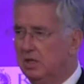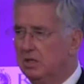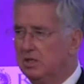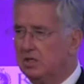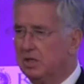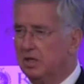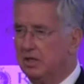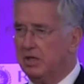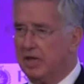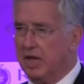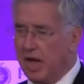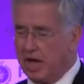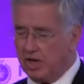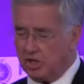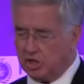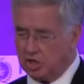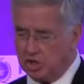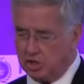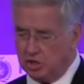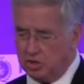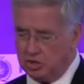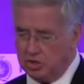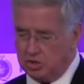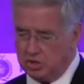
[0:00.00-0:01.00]
to the
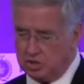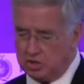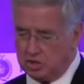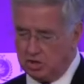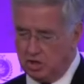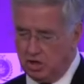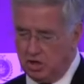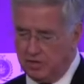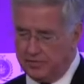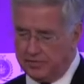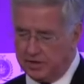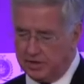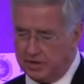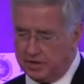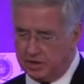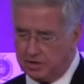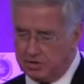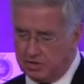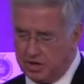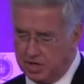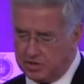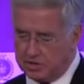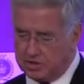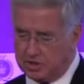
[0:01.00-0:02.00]
actions of an
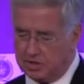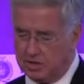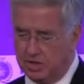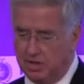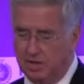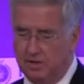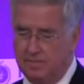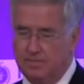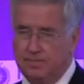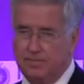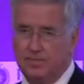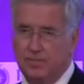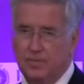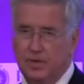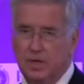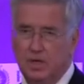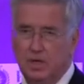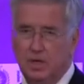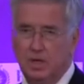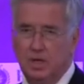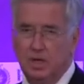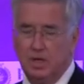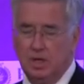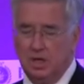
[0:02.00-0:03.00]
aggressor.
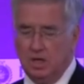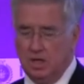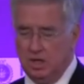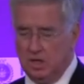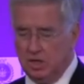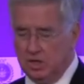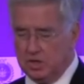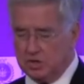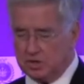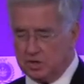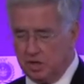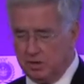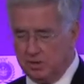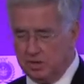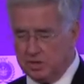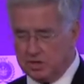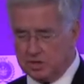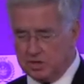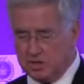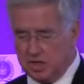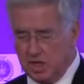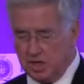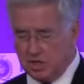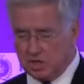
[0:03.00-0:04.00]
So
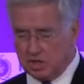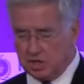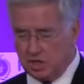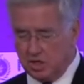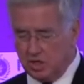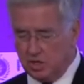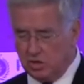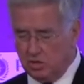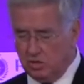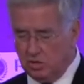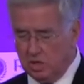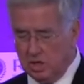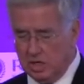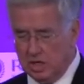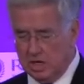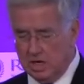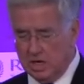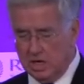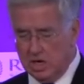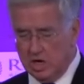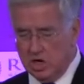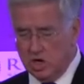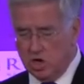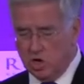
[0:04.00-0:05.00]
as NATO
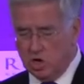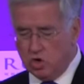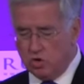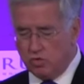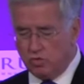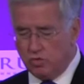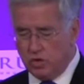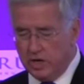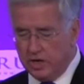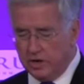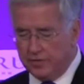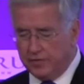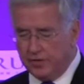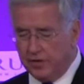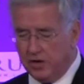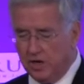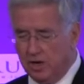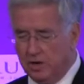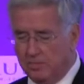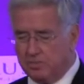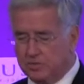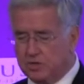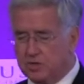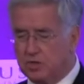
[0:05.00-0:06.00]

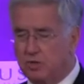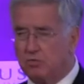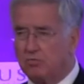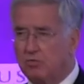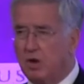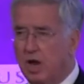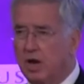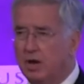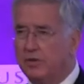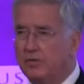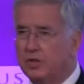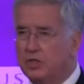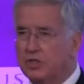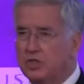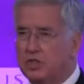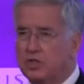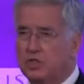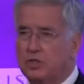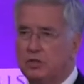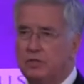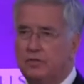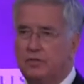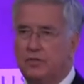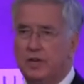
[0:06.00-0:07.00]
reaffirms the
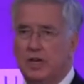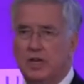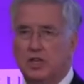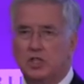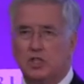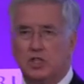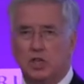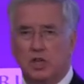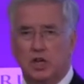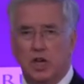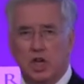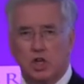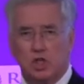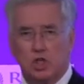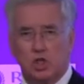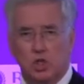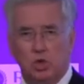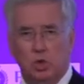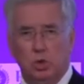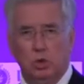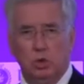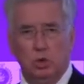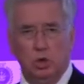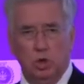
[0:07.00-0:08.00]
relevance of
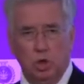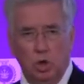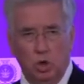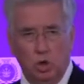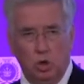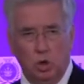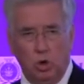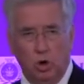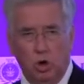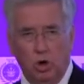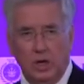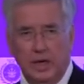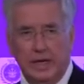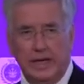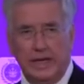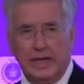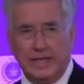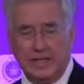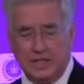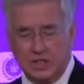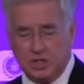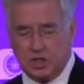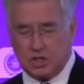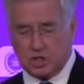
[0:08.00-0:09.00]
international law
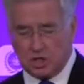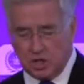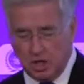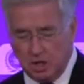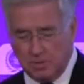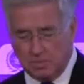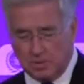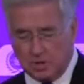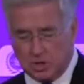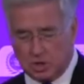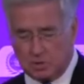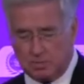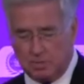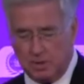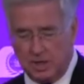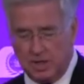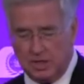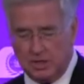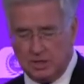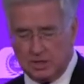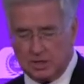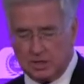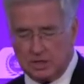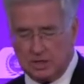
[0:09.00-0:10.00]
in
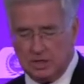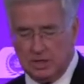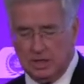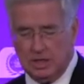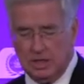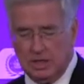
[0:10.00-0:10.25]
cyberspace,